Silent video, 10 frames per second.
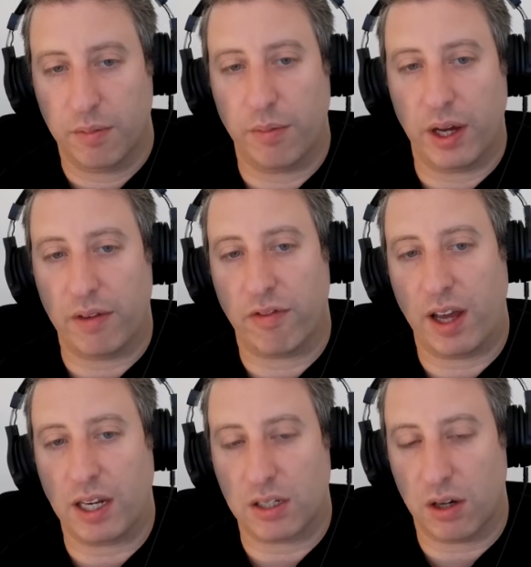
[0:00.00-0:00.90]
but
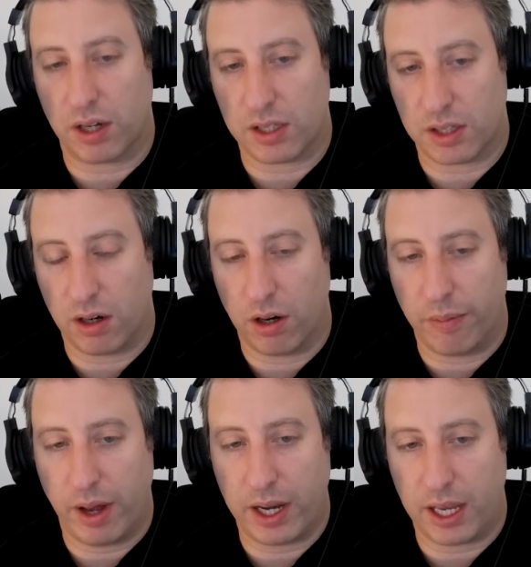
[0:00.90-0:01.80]
finding tokens that
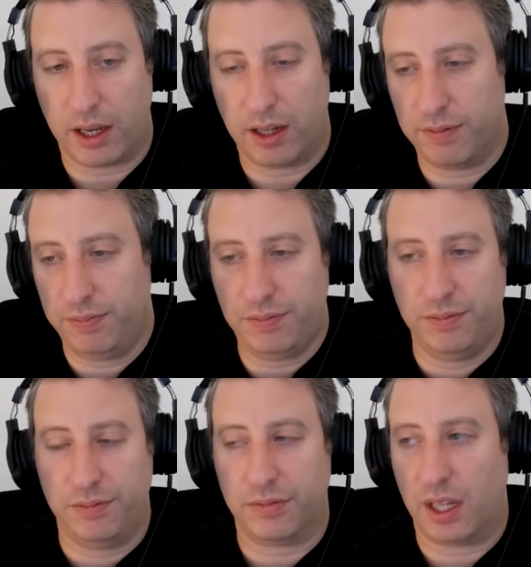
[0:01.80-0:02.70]
earn money,
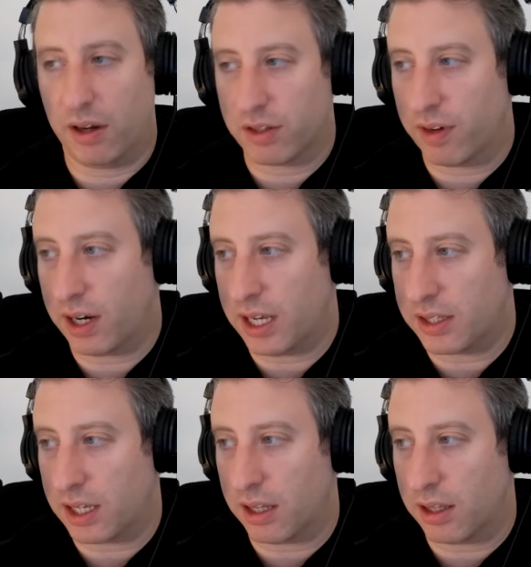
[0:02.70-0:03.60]
it's very
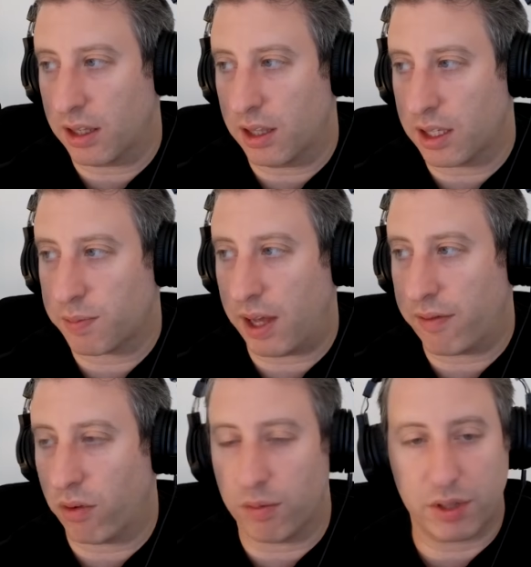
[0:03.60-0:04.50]
easy in this
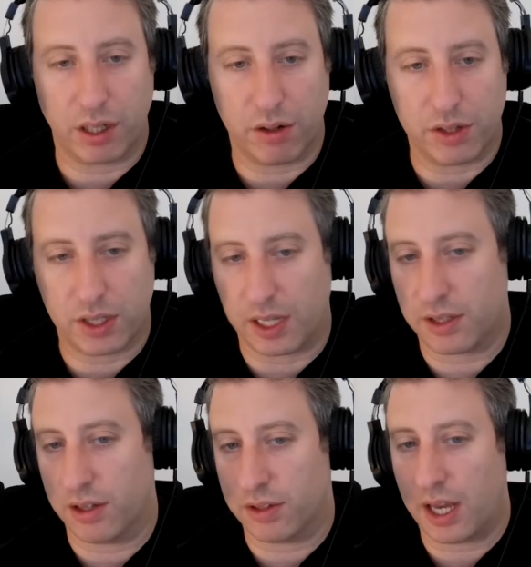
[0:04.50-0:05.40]
platform to go and
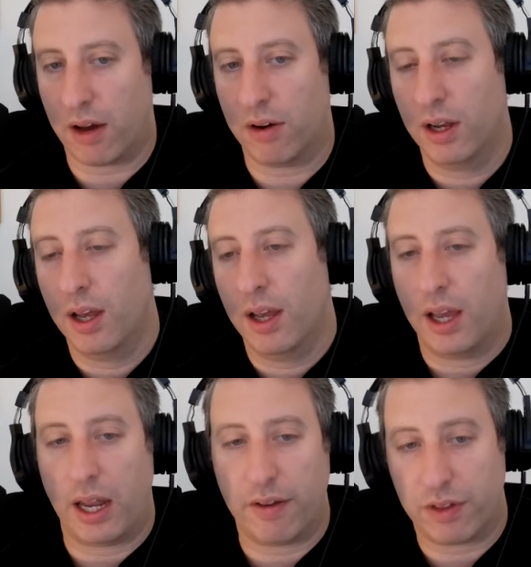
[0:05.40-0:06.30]
suss those out.
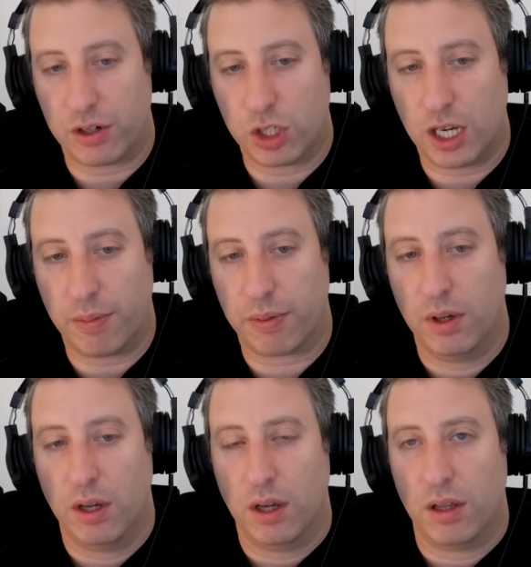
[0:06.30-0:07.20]
And if they're cheap,
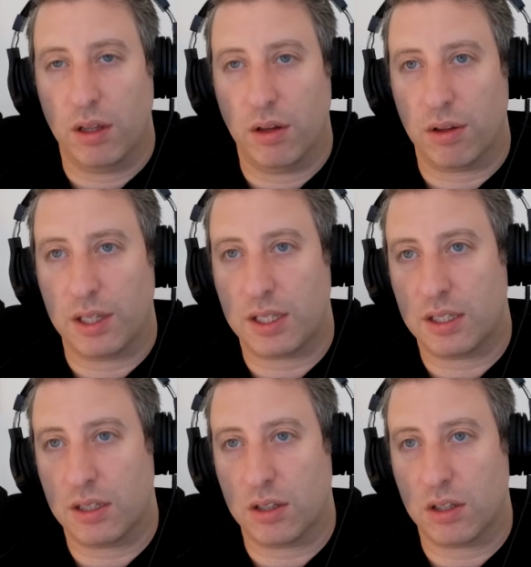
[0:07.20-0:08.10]
this
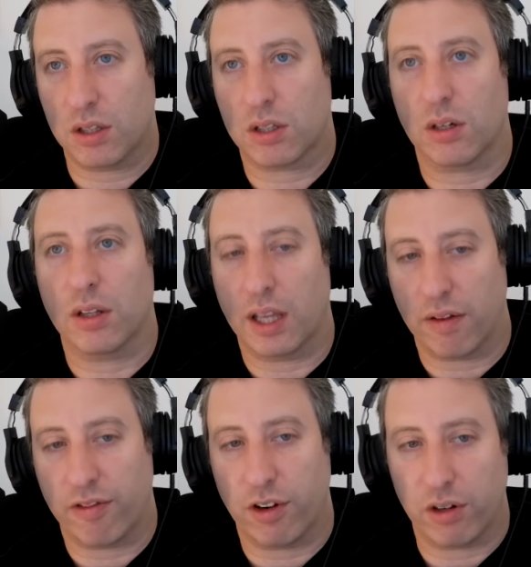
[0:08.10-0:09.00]
is certainly
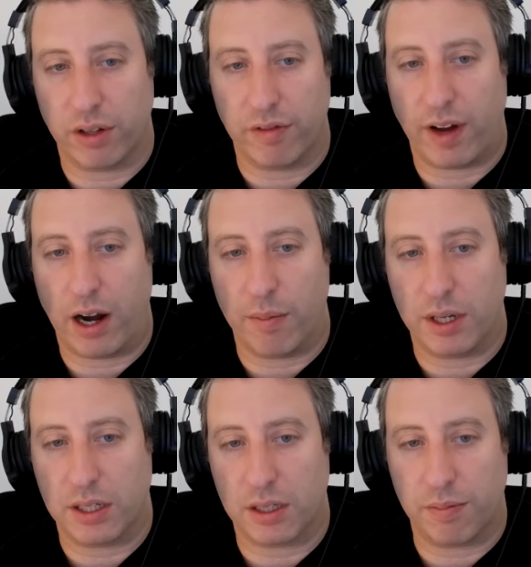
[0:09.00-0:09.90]
a fertile
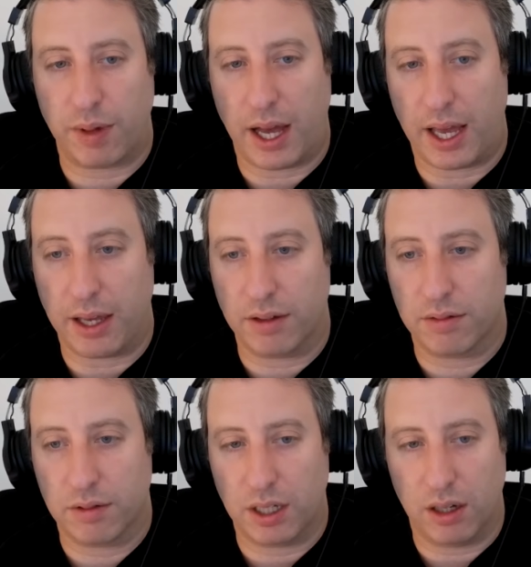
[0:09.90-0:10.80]
environment to buy,
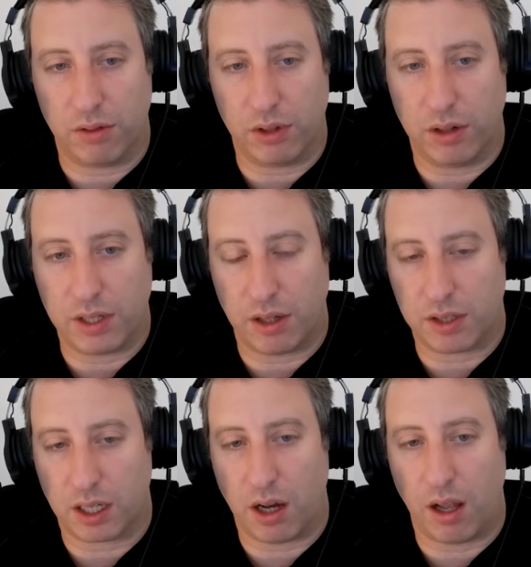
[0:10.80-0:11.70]
low
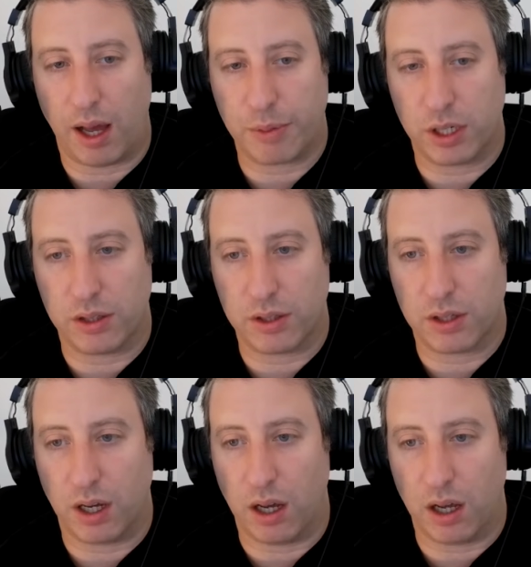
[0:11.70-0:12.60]
delta call
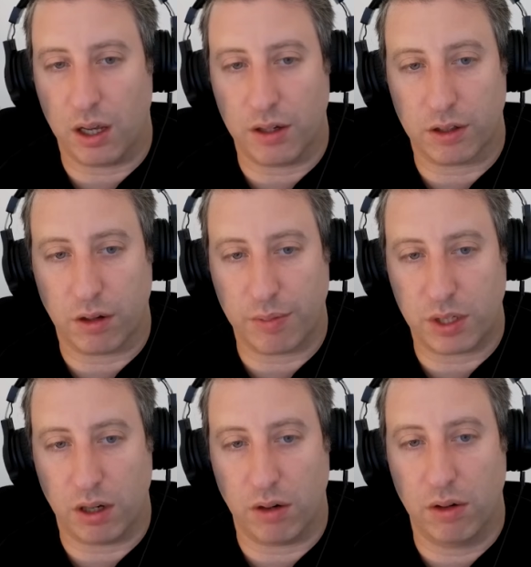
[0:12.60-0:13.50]
options on
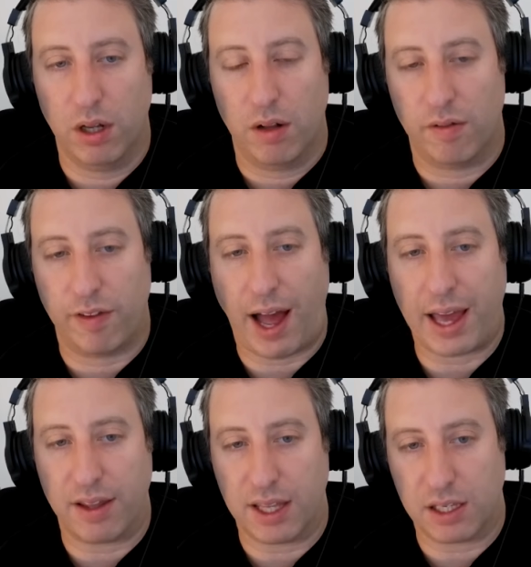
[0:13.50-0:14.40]
crypto
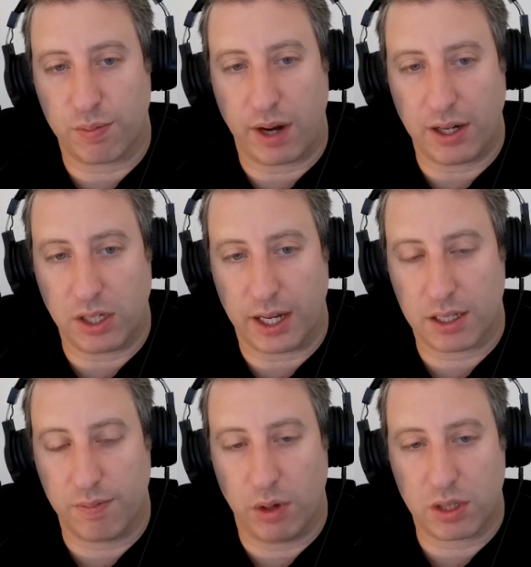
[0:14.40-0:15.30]
via these
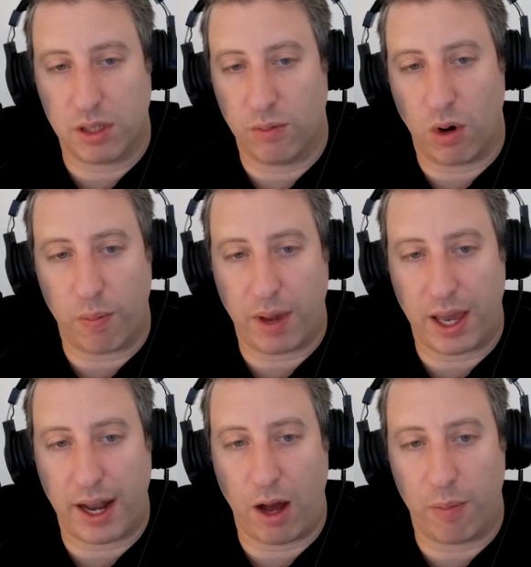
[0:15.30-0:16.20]
projects. Most of them won't
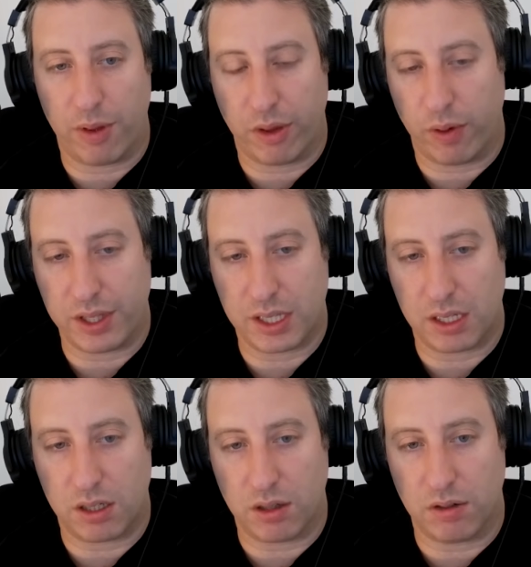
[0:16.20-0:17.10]
pan out, but the ones
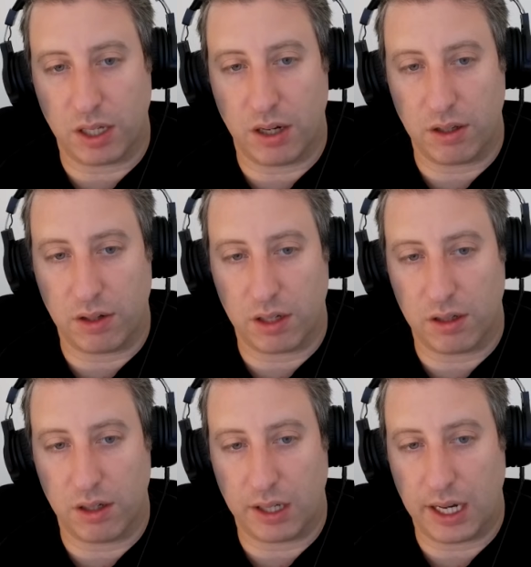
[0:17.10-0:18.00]
that do, you
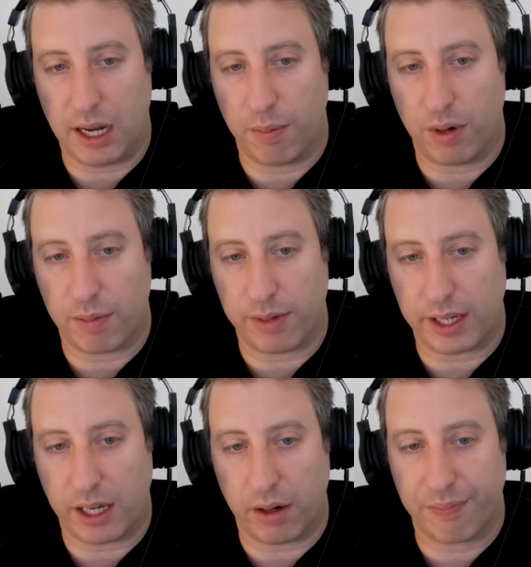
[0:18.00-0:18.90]
could hit it pretty
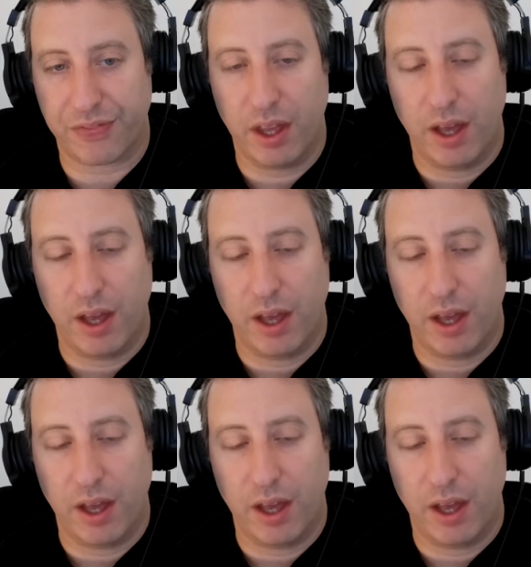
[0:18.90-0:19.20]
big here.